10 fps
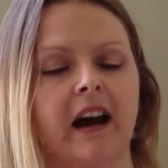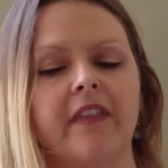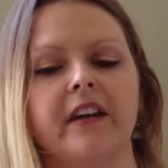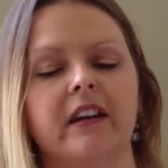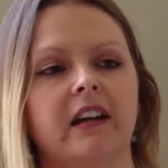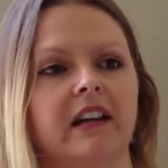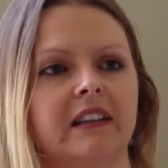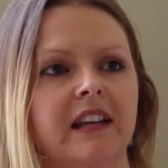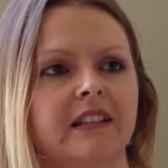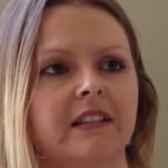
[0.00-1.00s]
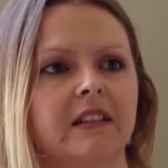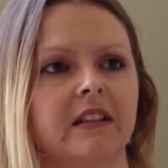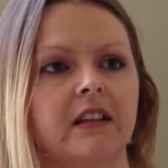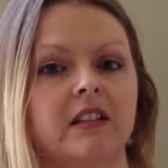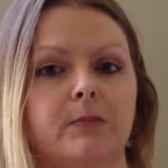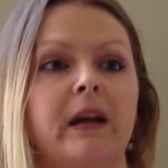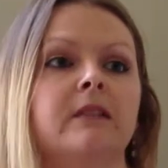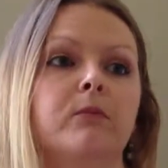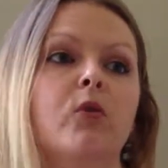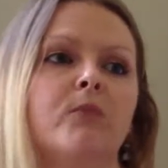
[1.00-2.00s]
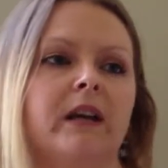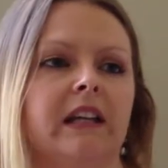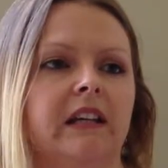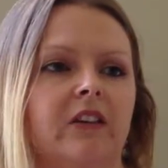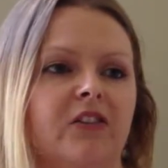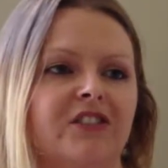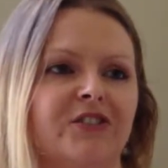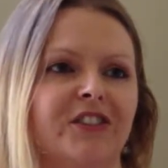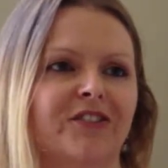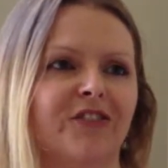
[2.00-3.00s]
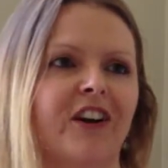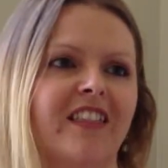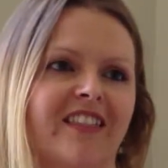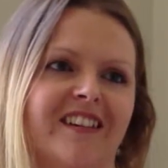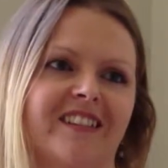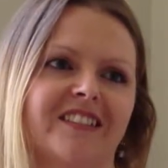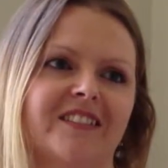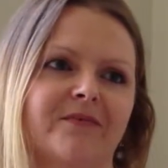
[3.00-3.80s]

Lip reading: and then I can then spend more money on doing the right things.